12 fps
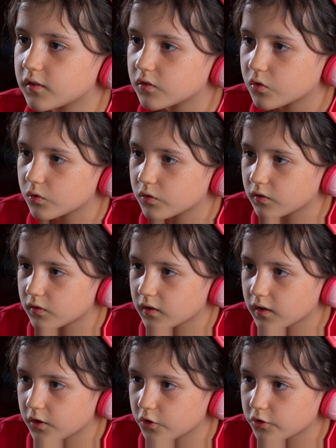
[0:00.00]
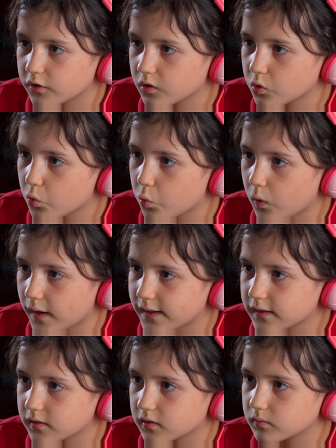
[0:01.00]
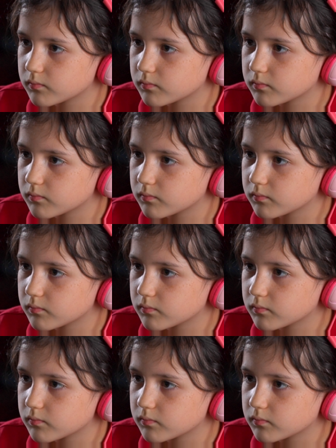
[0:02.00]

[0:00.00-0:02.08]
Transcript: get so scared and quiet.